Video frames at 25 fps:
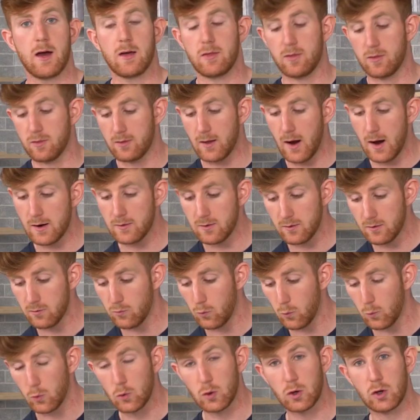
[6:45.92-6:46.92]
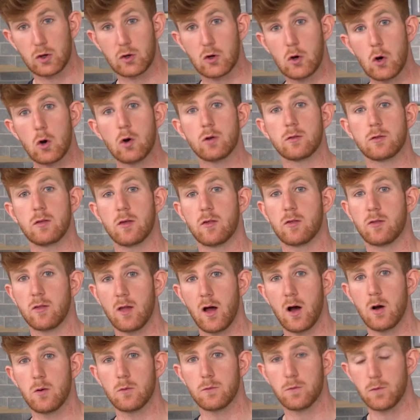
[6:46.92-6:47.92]
has started. So we're gonna cook this
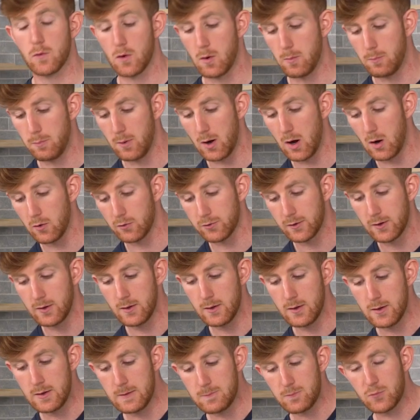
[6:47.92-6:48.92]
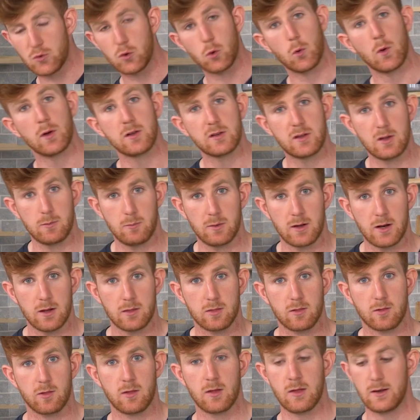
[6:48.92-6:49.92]
down for about 20
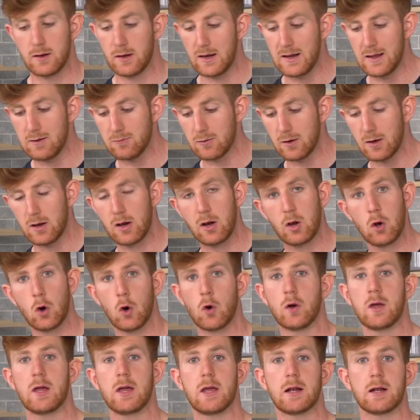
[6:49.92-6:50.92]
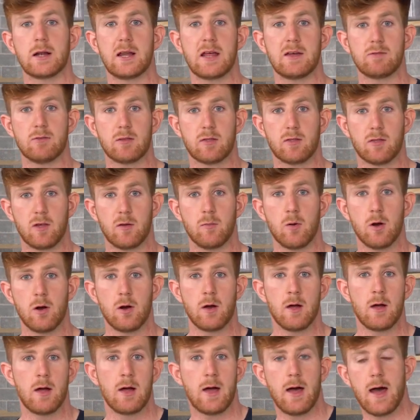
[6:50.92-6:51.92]
minutes. Leave it on a low heat, leave it
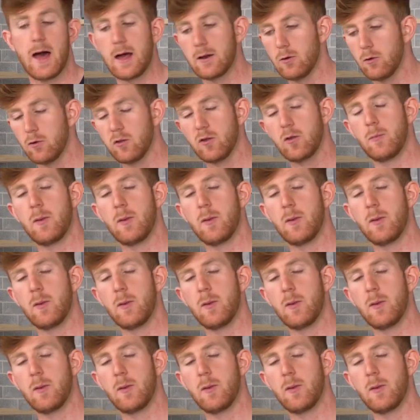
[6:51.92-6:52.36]
simmer, and those